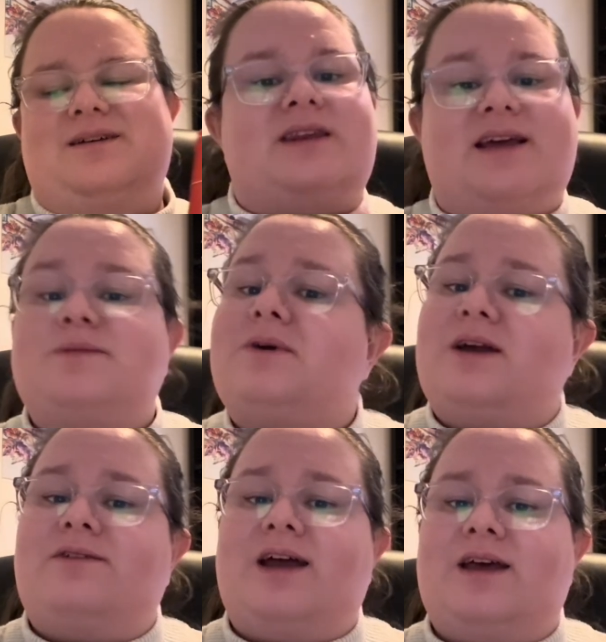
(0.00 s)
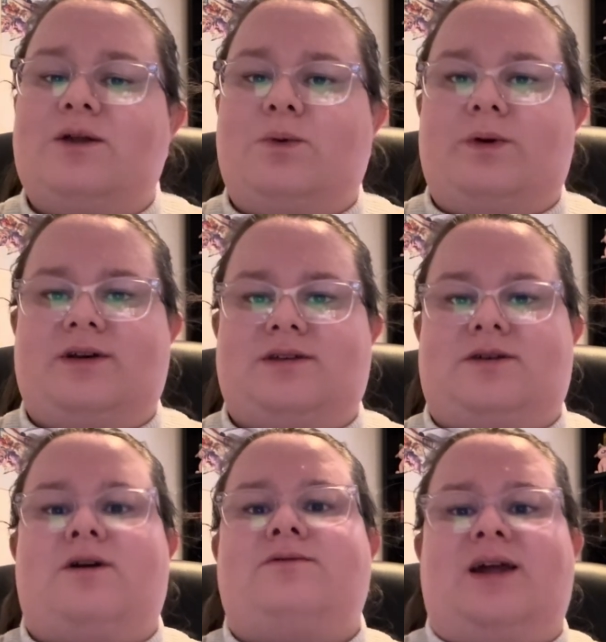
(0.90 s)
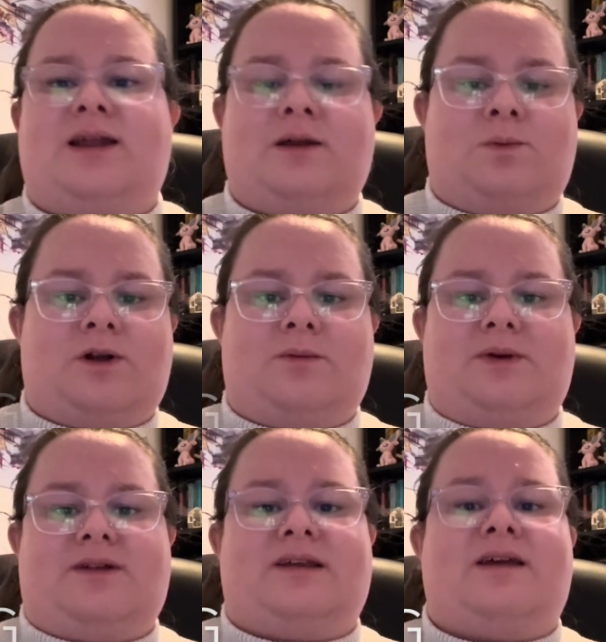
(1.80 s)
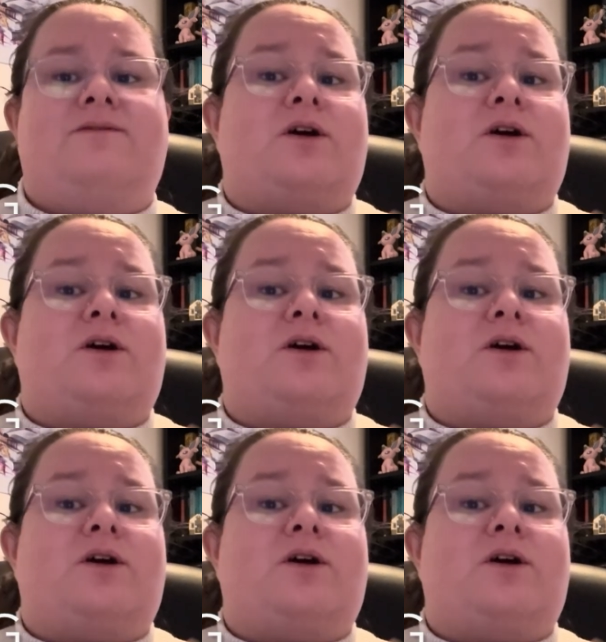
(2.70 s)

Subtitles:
Next book I read was On Writing and Worldbuilding